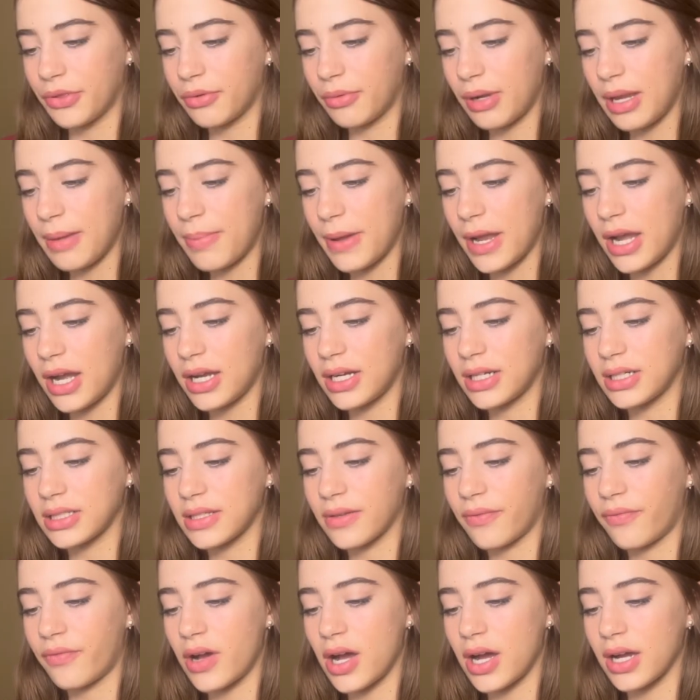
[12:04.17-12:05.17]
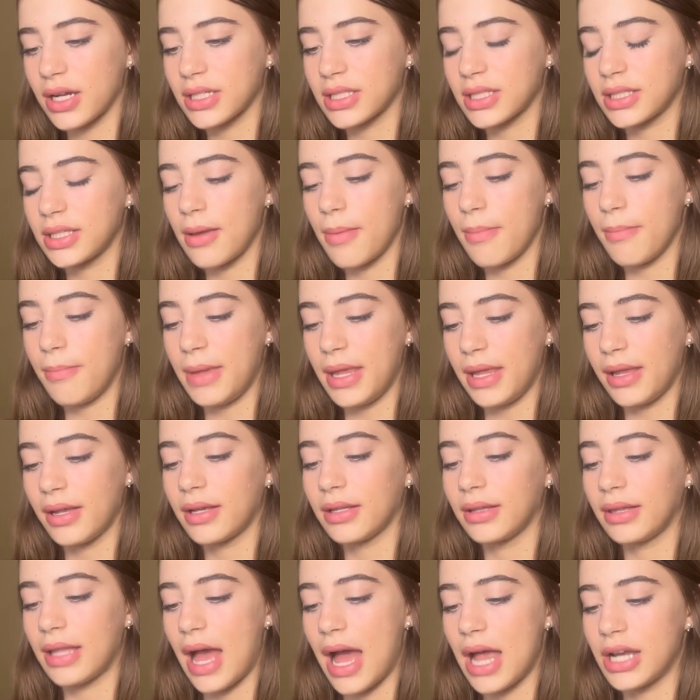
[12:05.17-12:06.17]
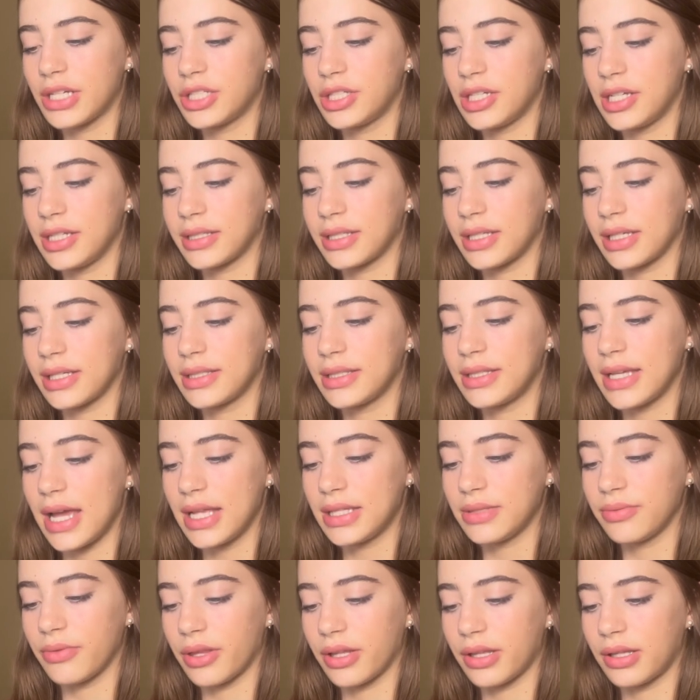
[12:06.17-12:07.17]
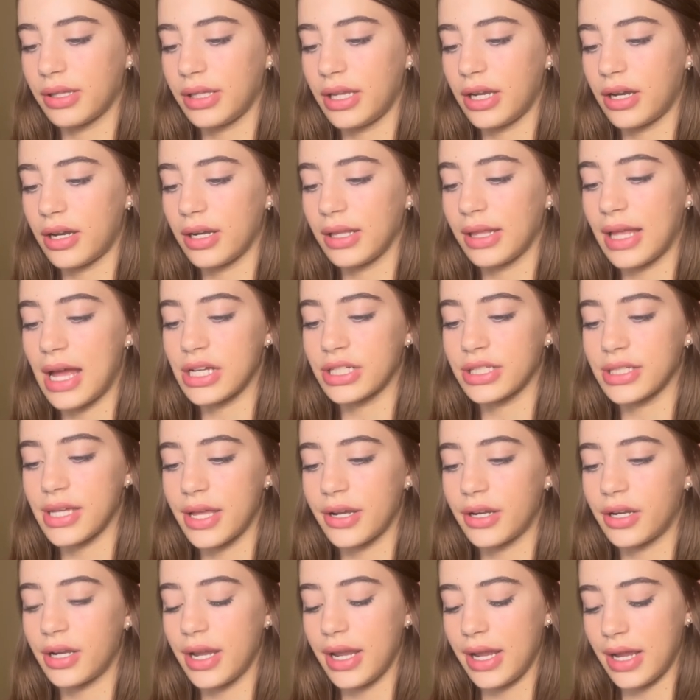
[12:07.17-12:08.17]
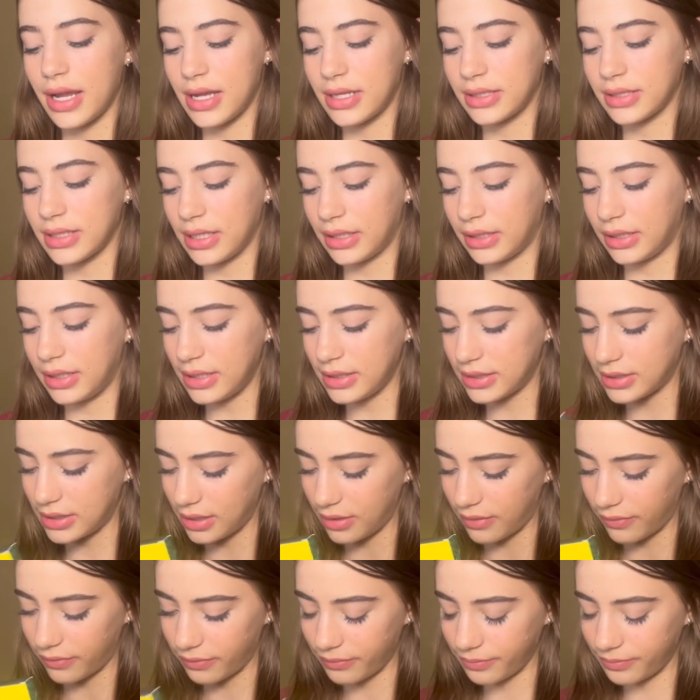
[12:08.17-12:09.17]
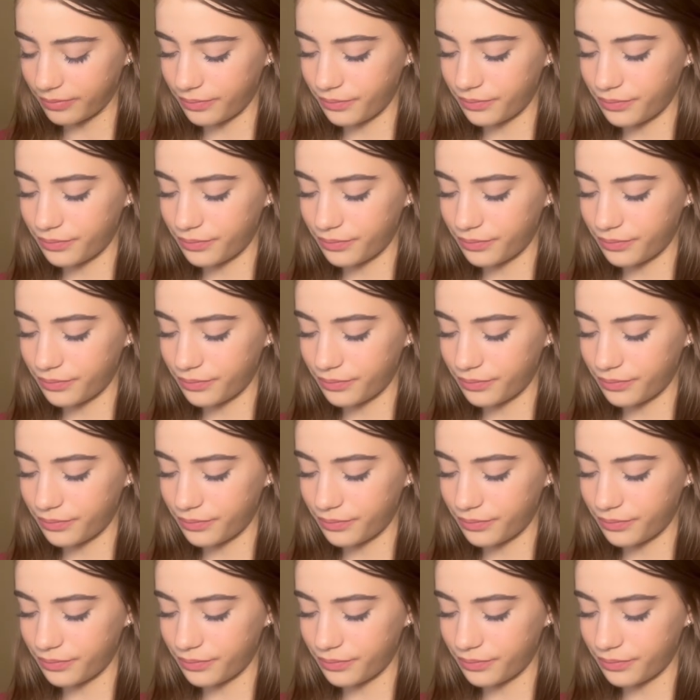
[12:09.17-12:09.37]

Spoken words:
Three pairs Fox Mink lashes set with clear lash liner and adhesive.